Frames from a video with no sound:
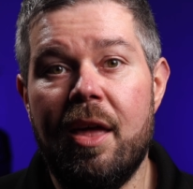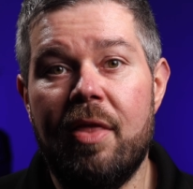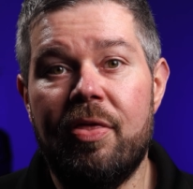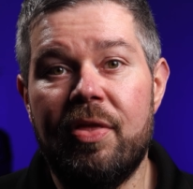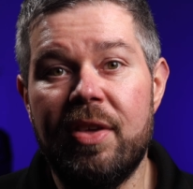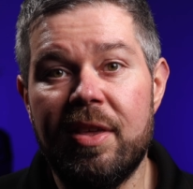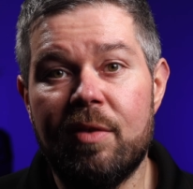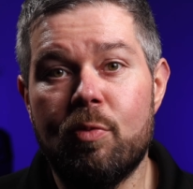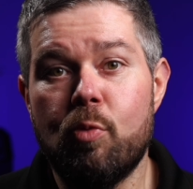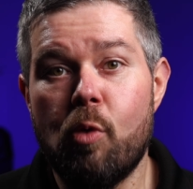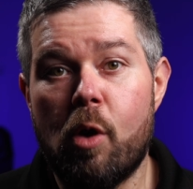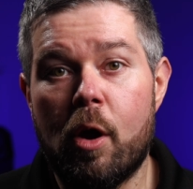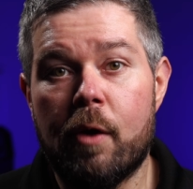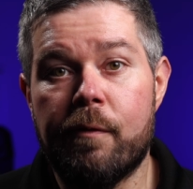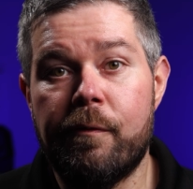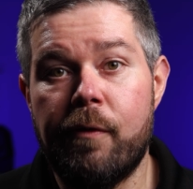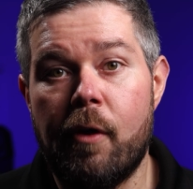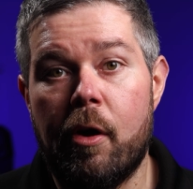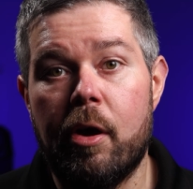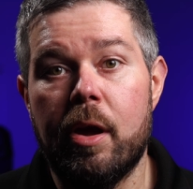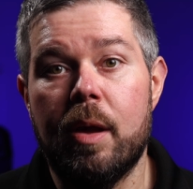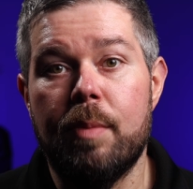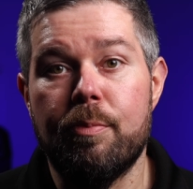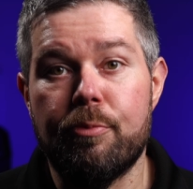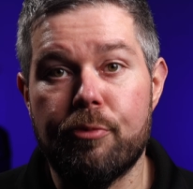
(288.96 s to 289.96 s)
This
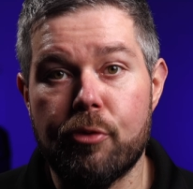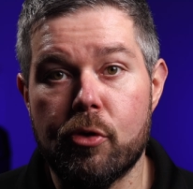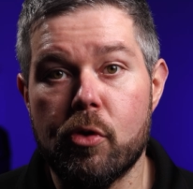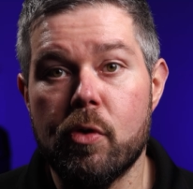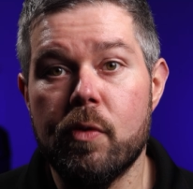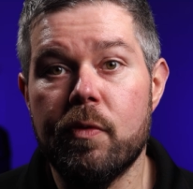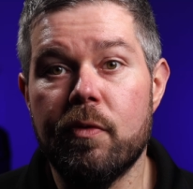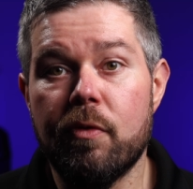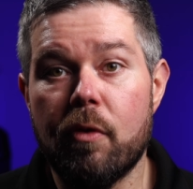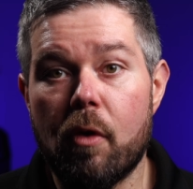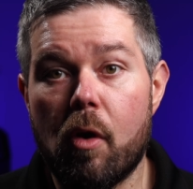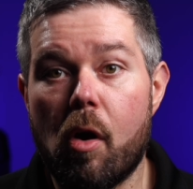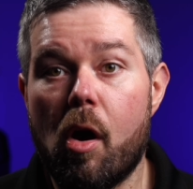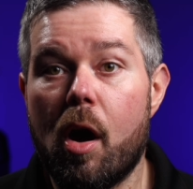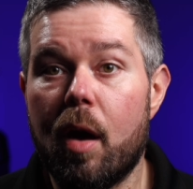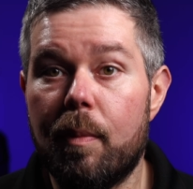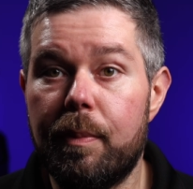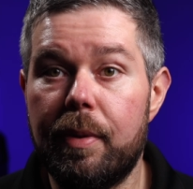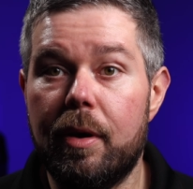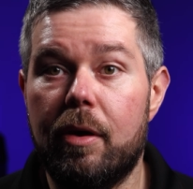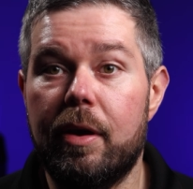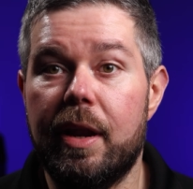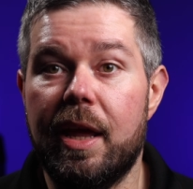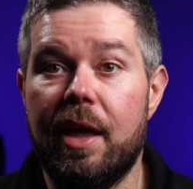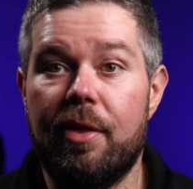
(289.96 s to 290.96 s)
workflow improves
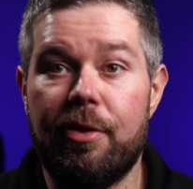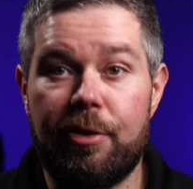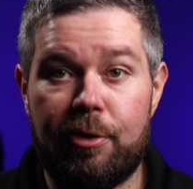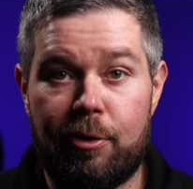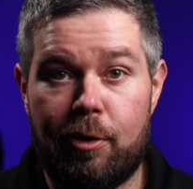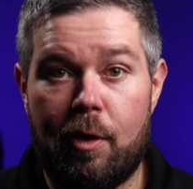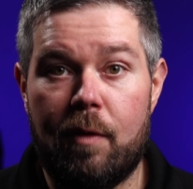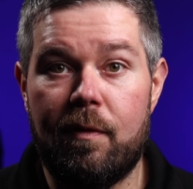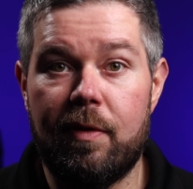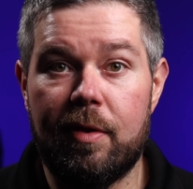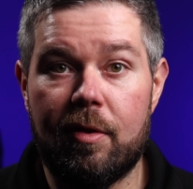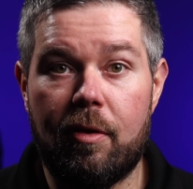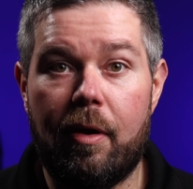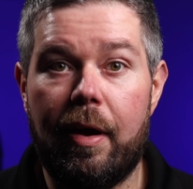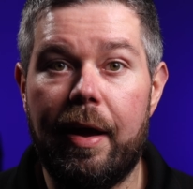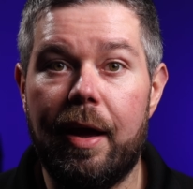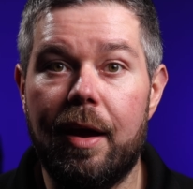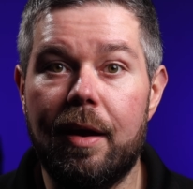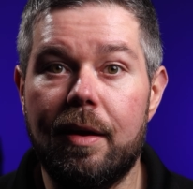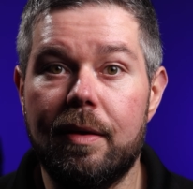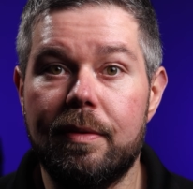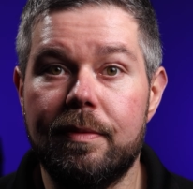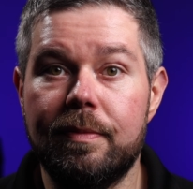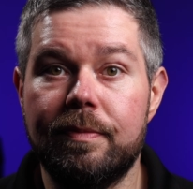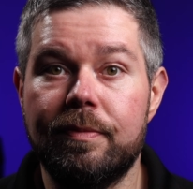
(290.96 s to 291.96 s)
reliability at the service
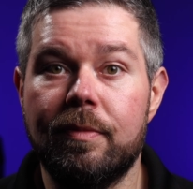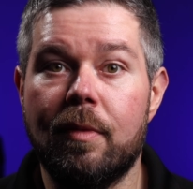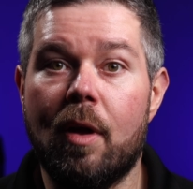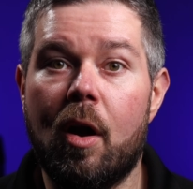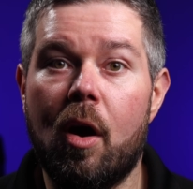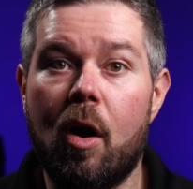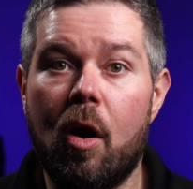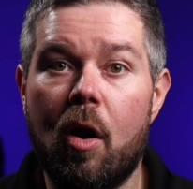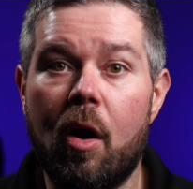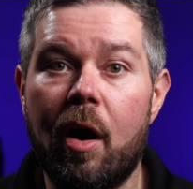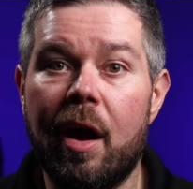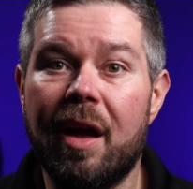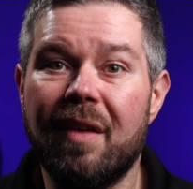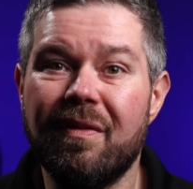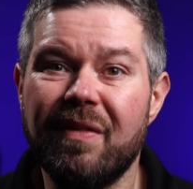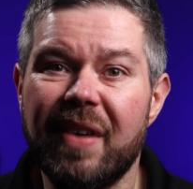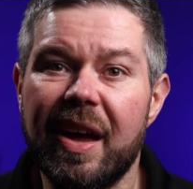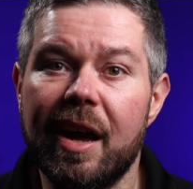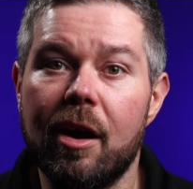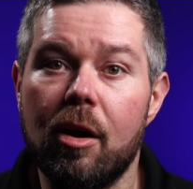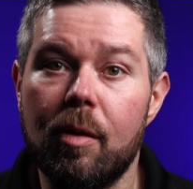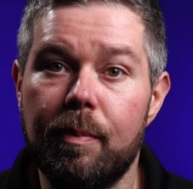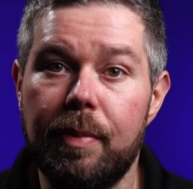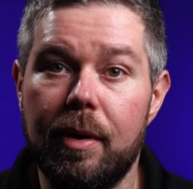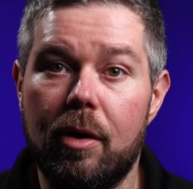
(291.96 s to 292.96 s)
layer. High
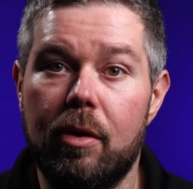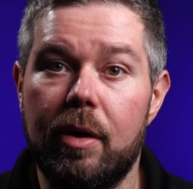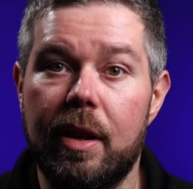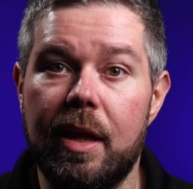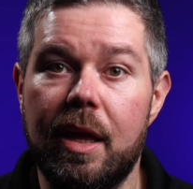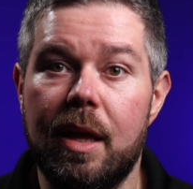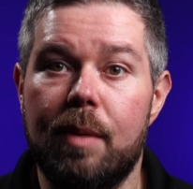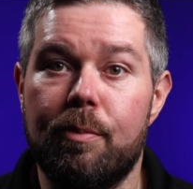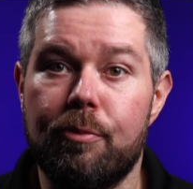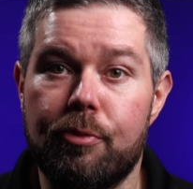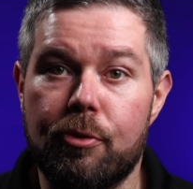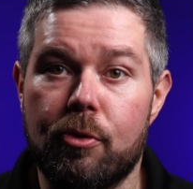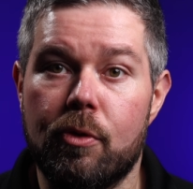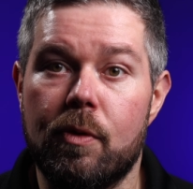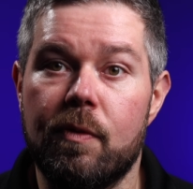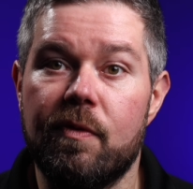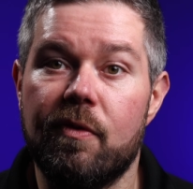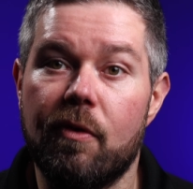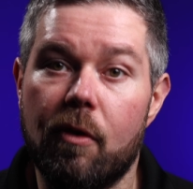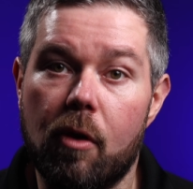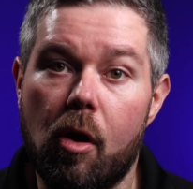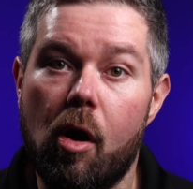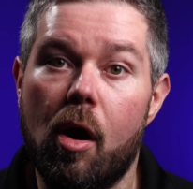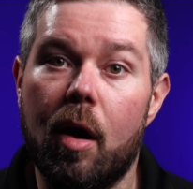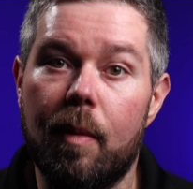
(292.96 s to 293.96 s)
availability improves
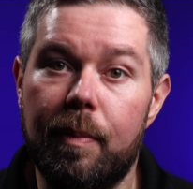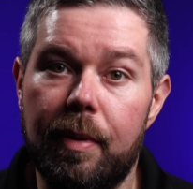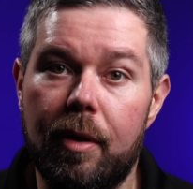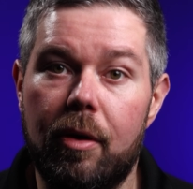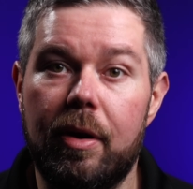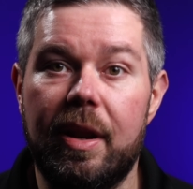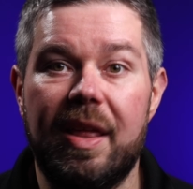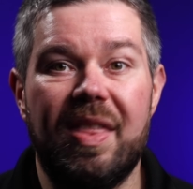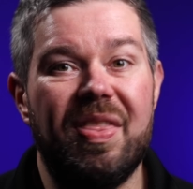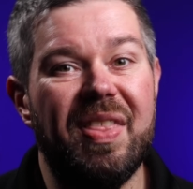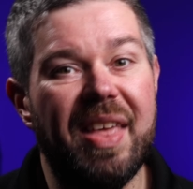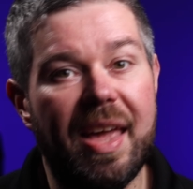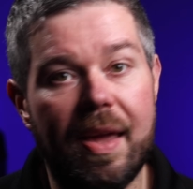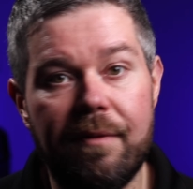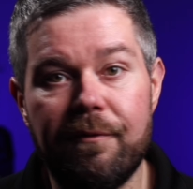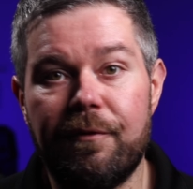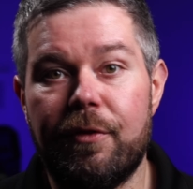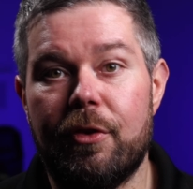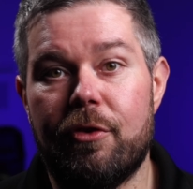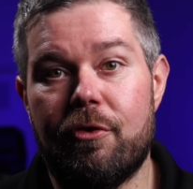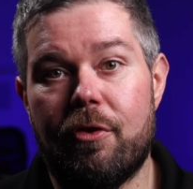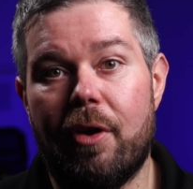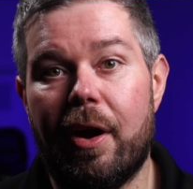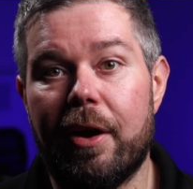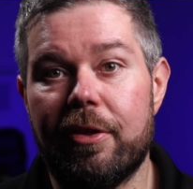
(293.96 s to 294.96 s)
reliability at the
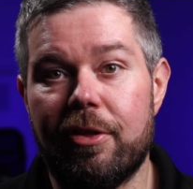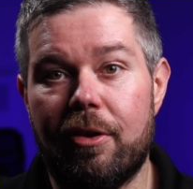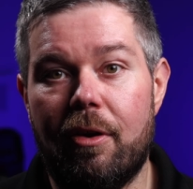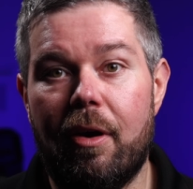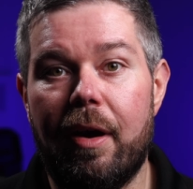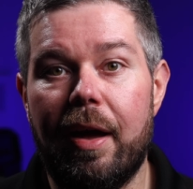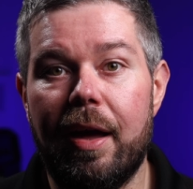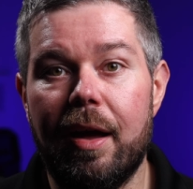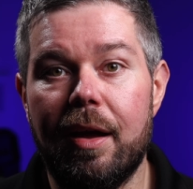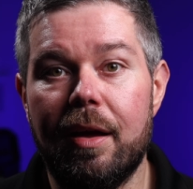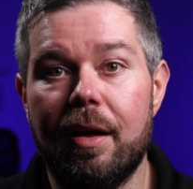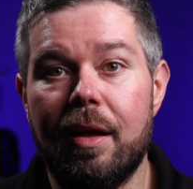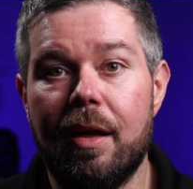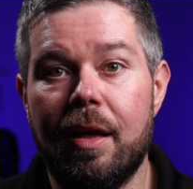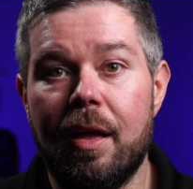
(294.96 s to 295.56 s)
infrastructure layer.